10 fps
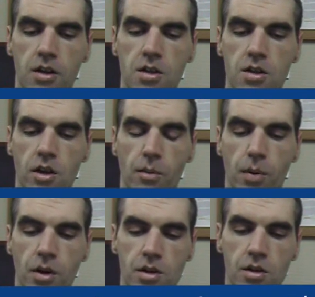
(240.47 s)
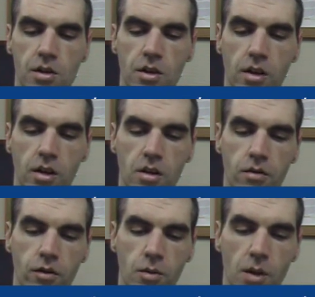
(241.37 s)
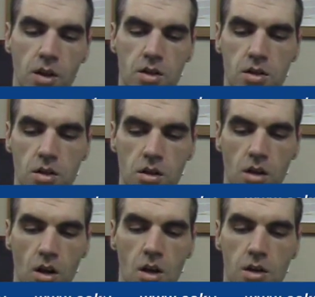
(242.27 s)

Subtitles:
additional personal information.